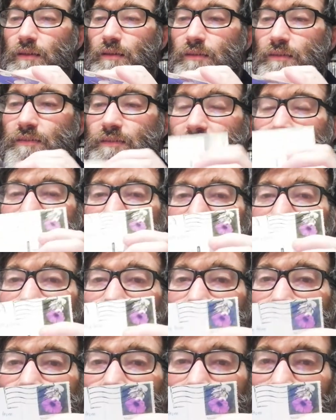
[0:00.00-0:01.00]

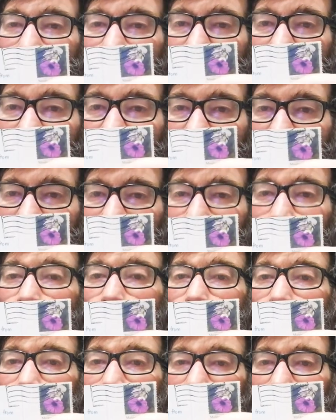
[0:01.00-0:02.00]
somebody
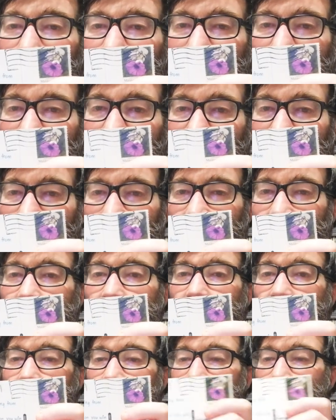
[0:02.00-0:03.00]
stole the
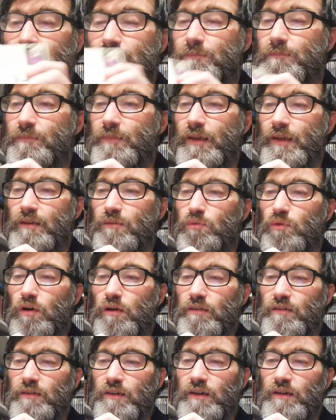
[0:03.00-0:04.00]
sticker that
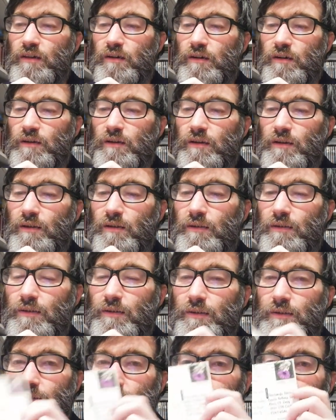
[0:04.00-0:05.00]
was here.
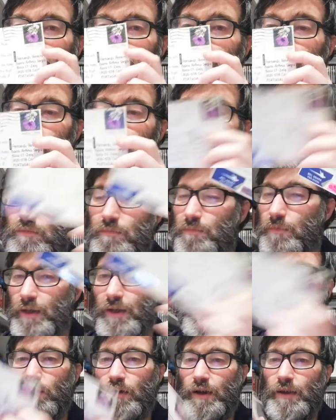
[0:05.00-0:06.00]
So
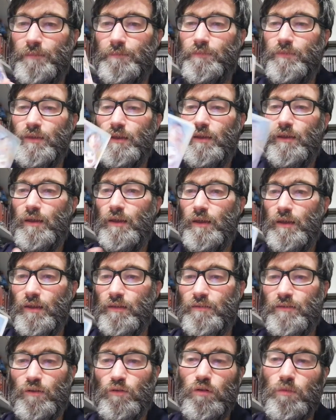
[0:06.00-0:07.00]
anyway,
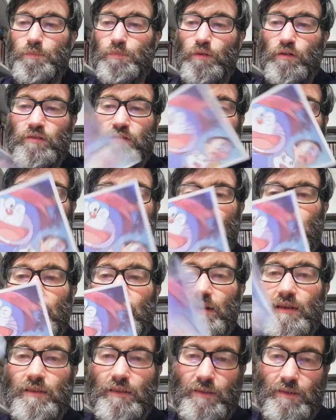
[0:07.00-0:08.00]
it's a cool
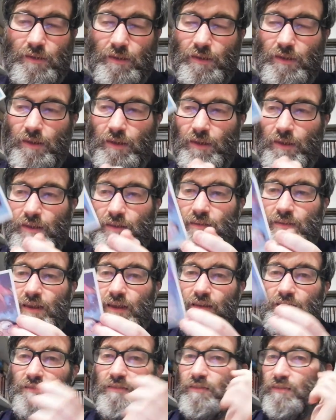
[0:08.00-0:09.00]
postcard. It
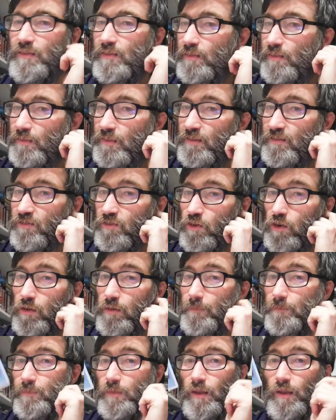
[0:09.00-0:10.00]
has the
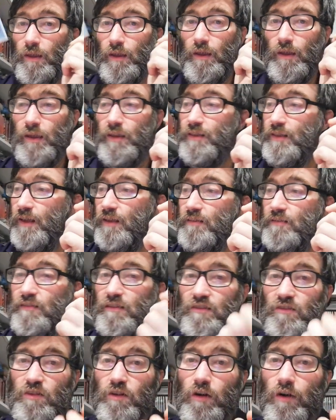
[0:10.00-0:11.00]
story. It has
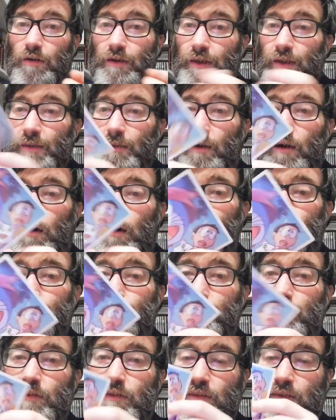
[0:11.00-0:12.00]
the story
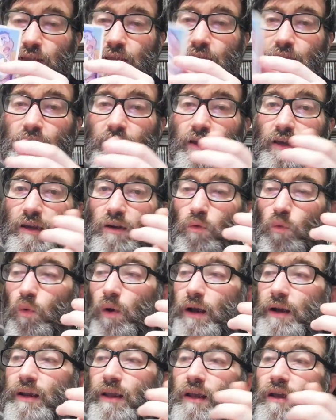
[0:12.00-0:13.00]
of taking
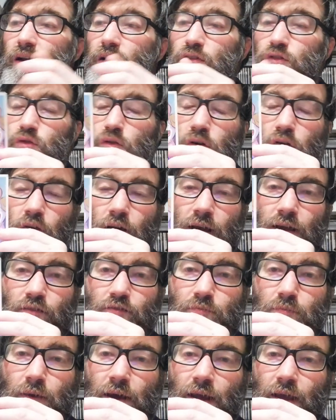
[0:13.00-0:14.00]
one year to
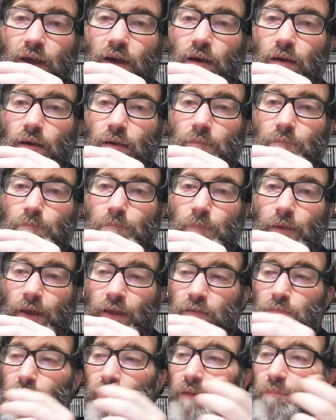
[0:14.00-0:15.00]
arrive my
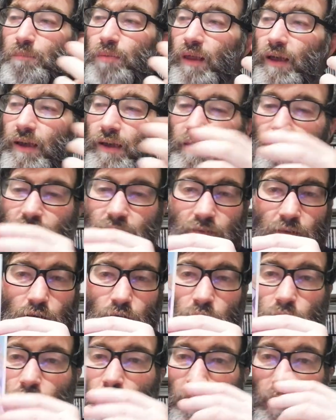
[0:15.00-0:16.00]
at my place.
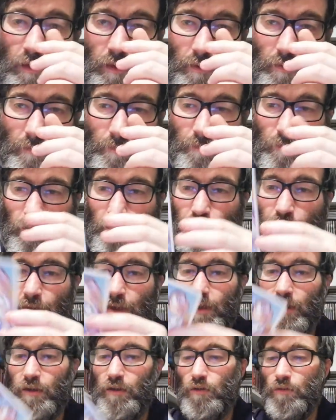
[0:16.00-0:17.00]
So
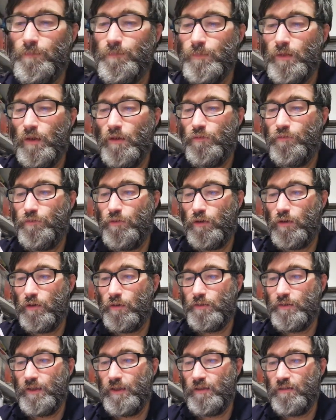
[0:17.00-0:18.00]
thank you
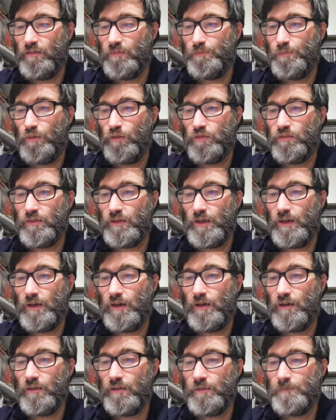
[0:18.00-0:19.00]
for this
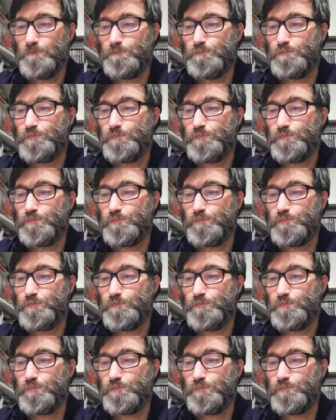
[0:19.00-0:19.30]
postcard,